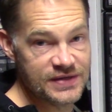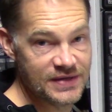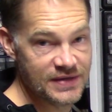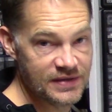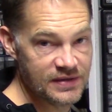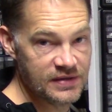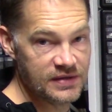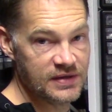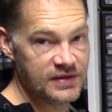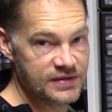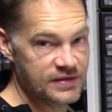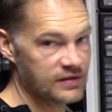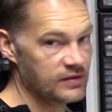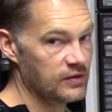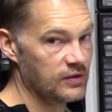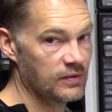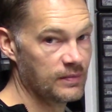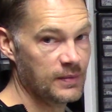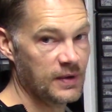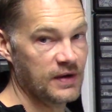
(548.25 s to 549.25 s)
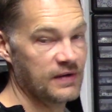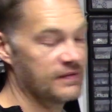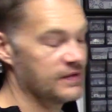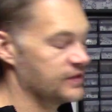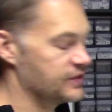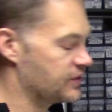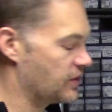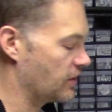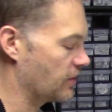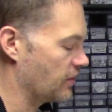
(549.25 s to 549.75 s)
and that's a little bit of a
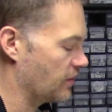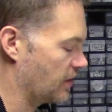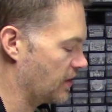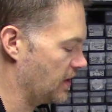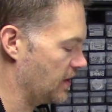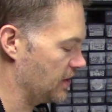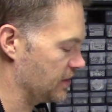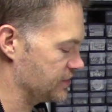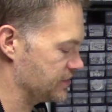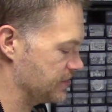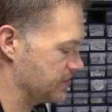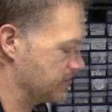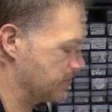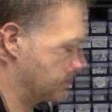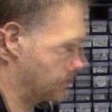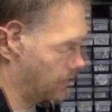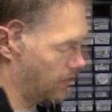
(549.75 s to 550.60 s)
stronger connection.